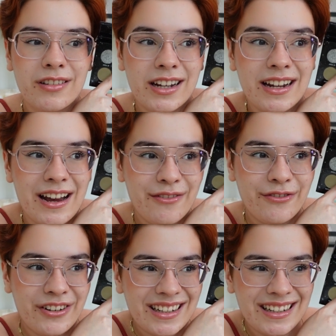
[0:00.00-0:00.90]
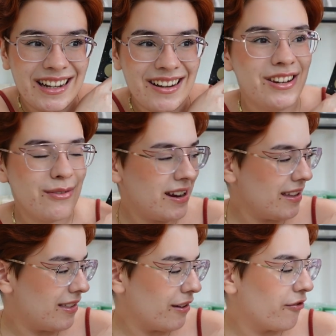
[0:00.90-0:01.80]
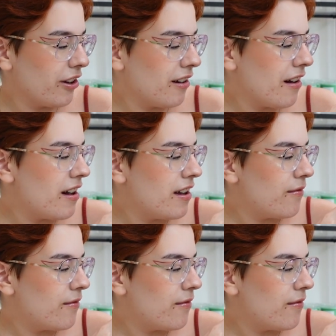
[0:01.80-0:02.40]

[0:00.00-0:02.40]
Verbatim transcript: Like, I'd do anything for her.